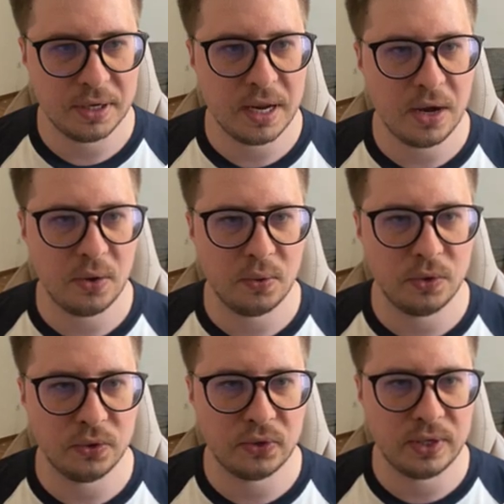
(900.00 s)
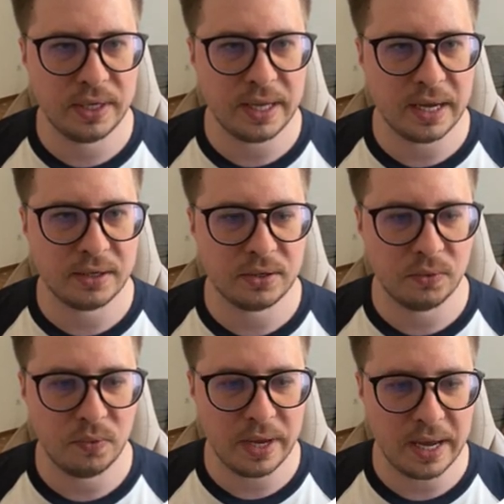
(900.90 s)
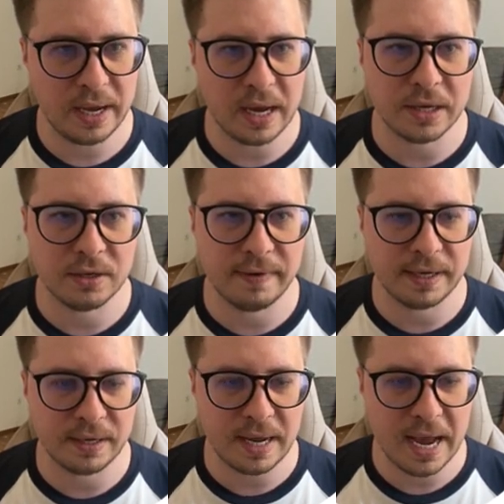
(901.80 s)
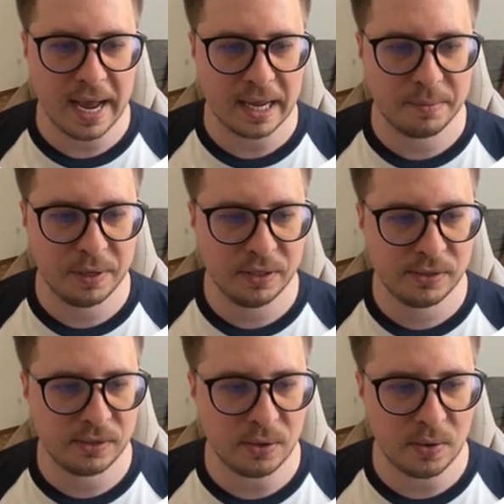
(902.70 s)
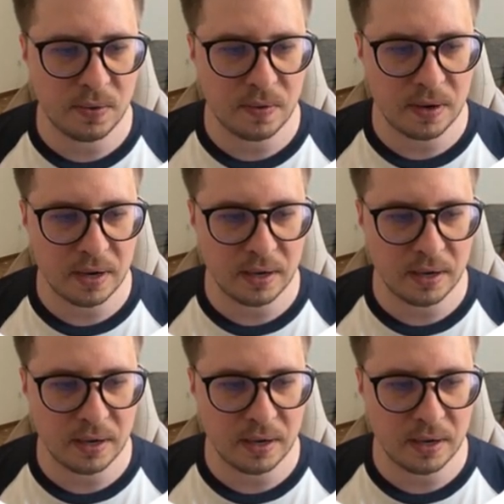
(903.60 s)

now you see that we activated admin, so